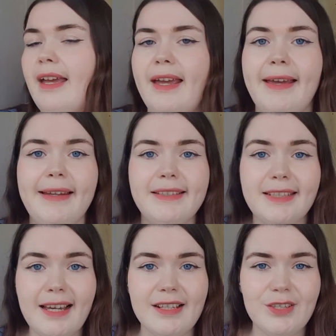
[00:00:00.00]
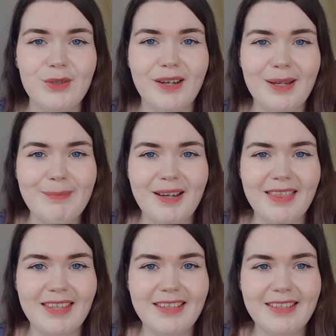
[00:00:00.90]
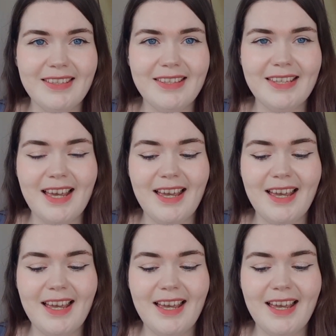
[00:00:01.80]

And yeah, so I bought this,